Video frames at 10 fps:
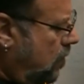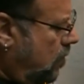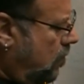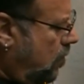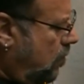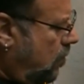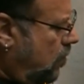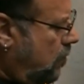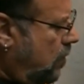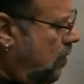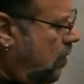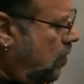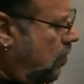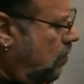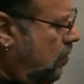Grab a little bit of
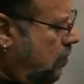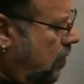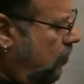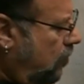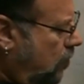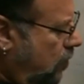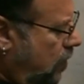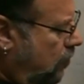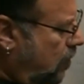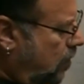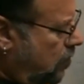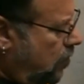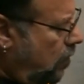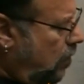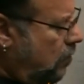yellow, mix in with that sap
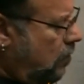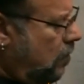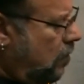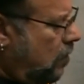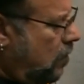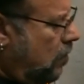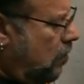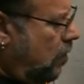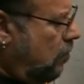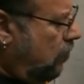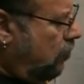green. Grab this